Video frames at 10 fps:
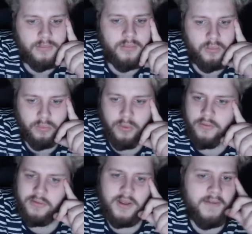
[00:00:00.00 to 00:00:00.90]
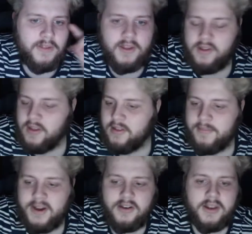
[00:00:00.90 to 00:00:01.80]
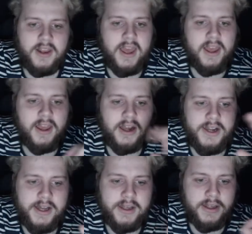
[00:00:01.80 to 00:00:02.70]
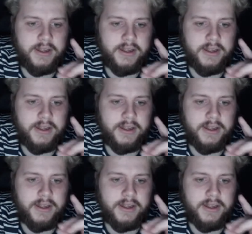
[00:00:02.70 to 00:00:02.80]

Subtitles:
We'll obviously have the seats matching the kit color.